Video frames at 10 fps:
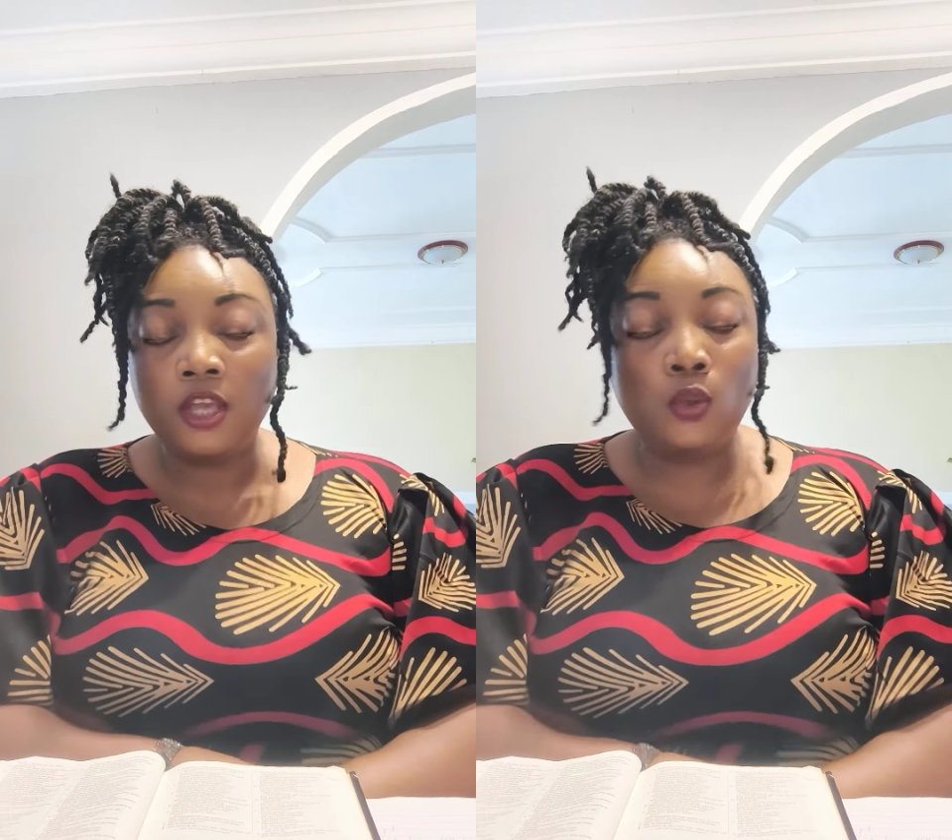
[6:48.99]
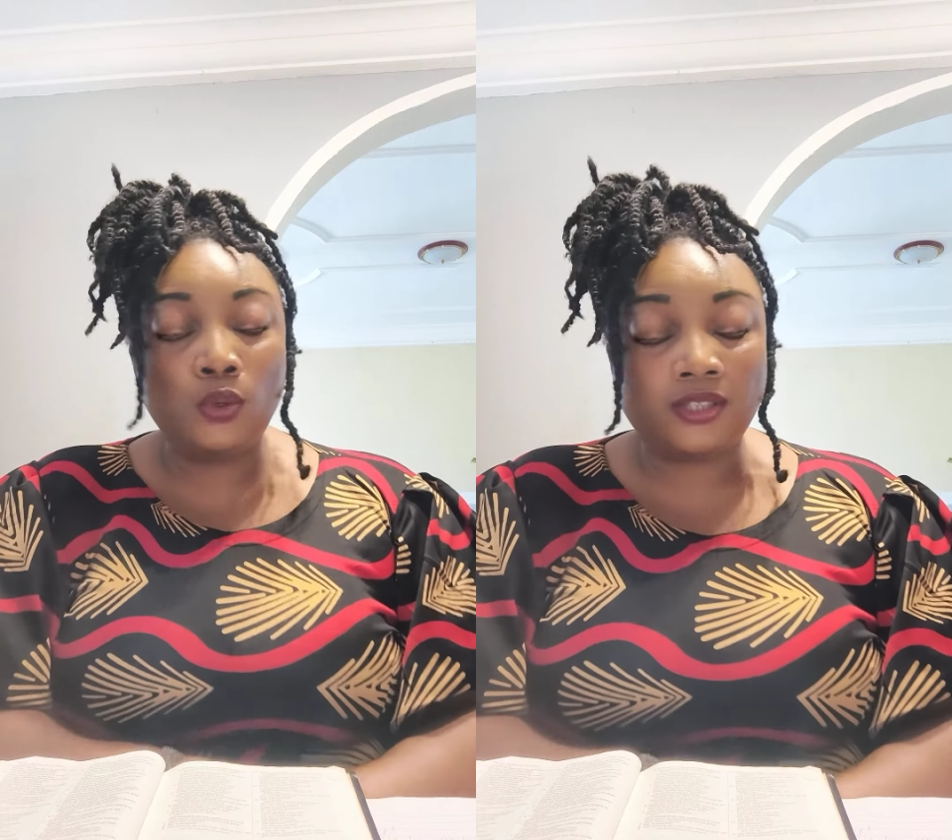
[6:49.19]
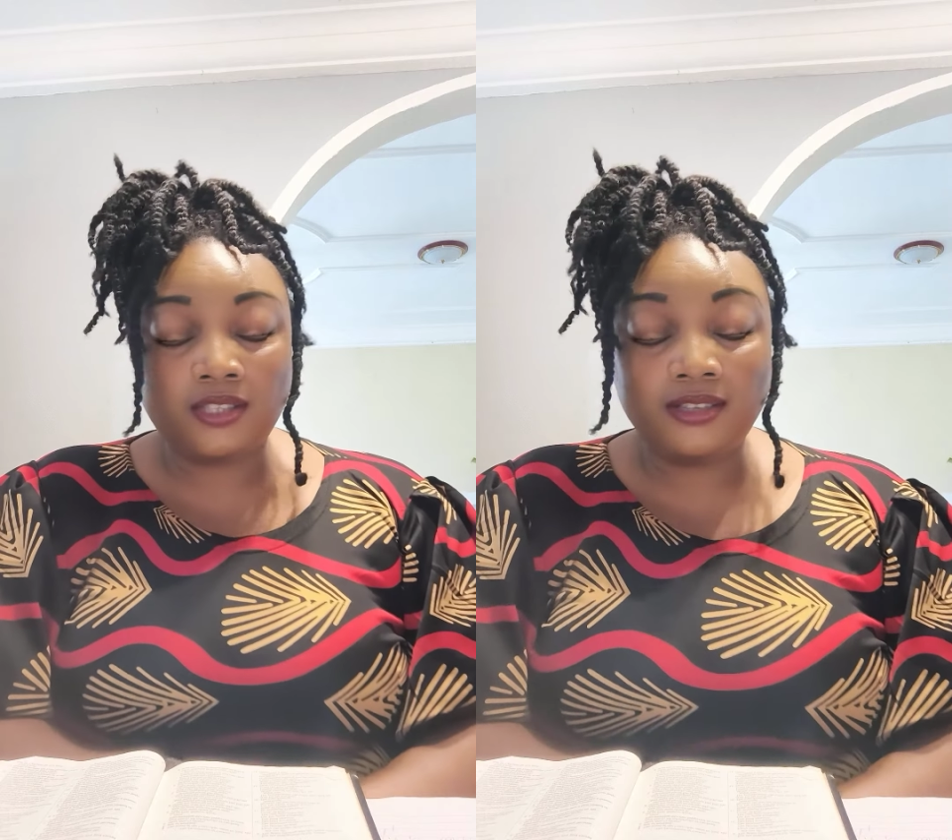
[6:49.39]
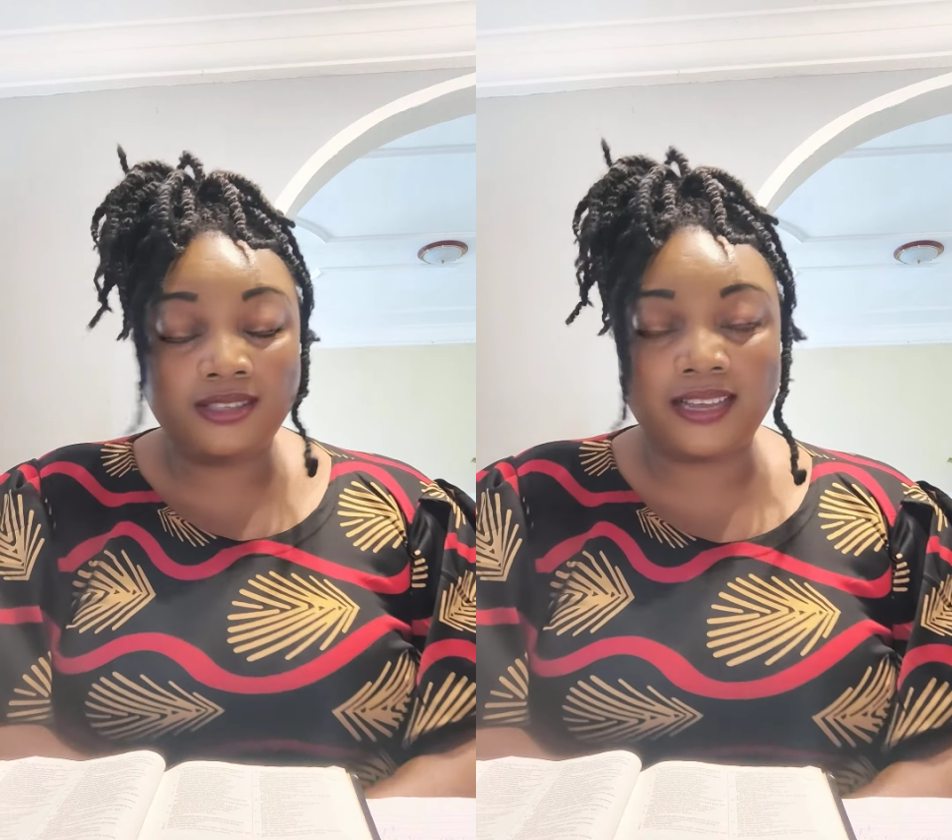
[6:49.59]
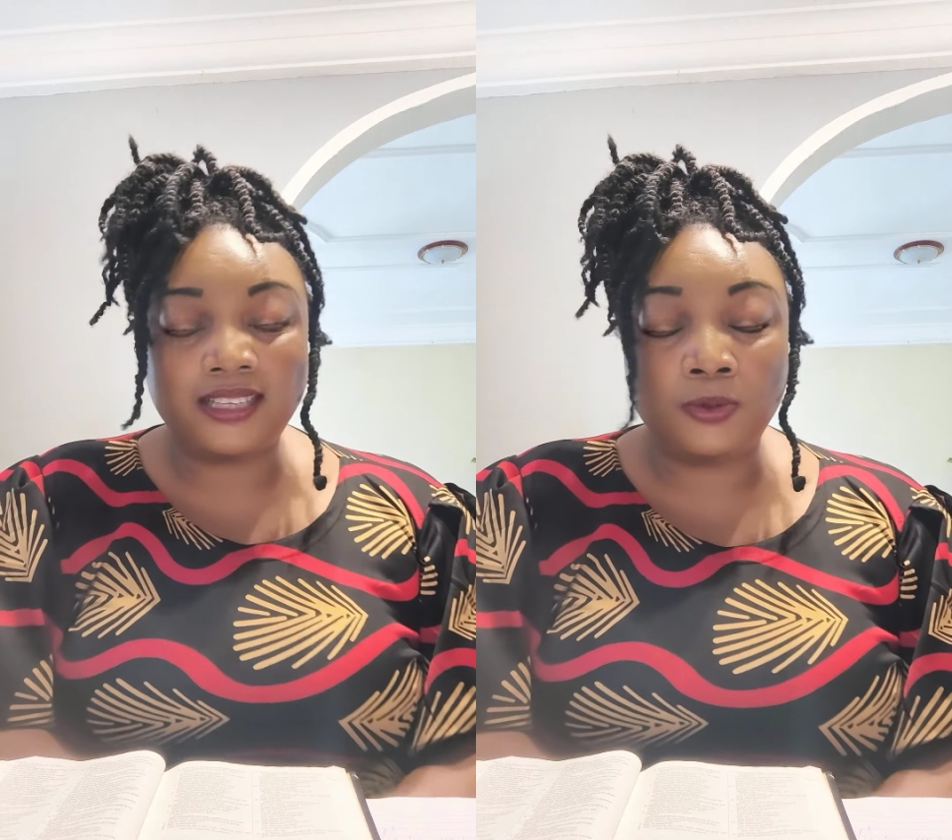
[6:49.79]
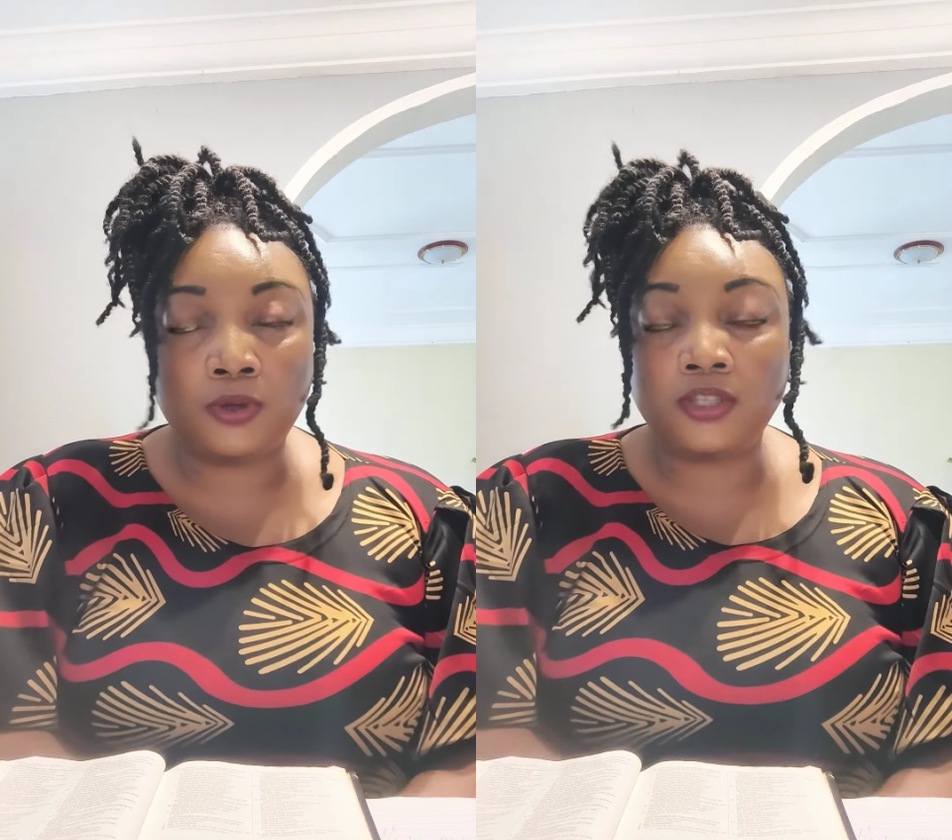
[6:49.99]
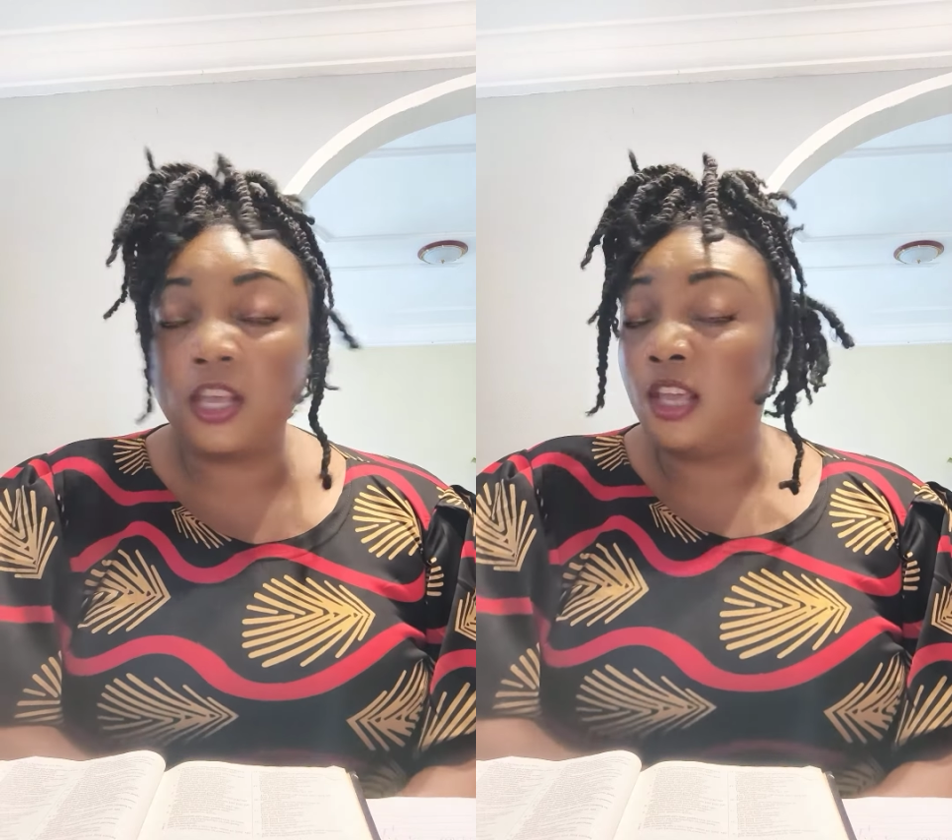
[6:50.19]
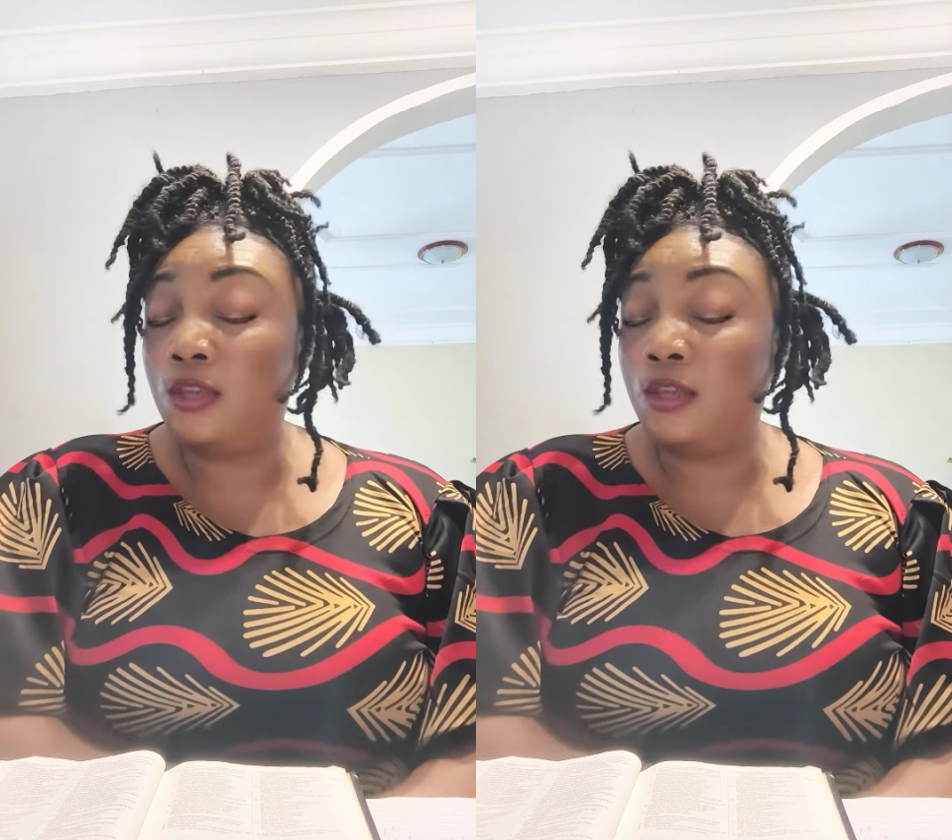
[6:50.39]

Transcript: You are still standing because